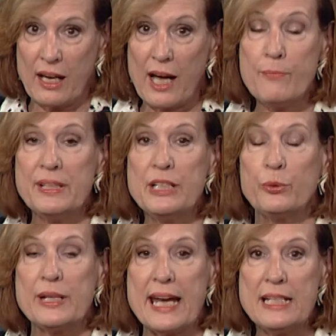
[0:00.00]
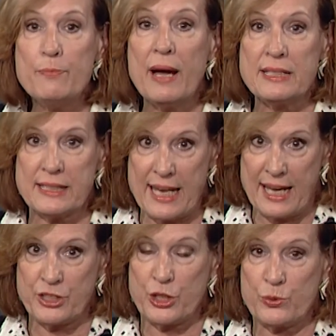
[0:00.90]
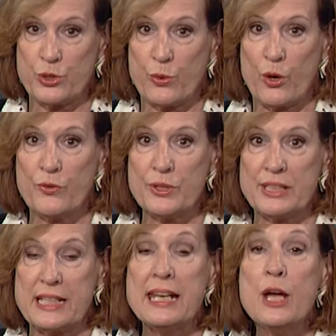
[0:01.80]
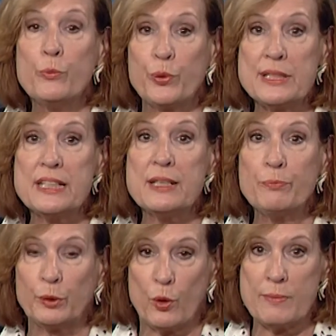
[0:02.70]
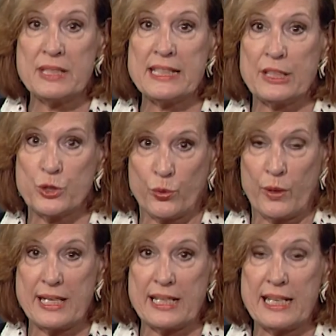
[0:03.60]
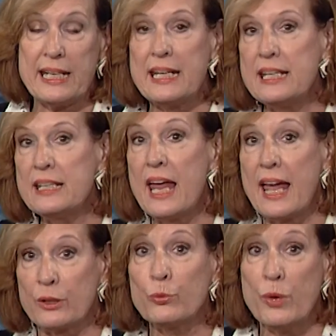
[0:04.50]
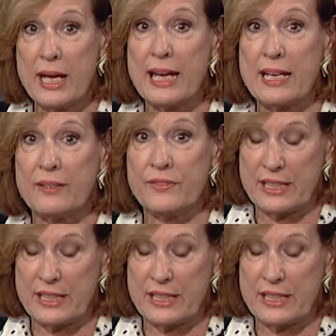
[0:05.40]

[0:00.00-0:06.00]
a company created by statute to oversee prison employment and training in an array of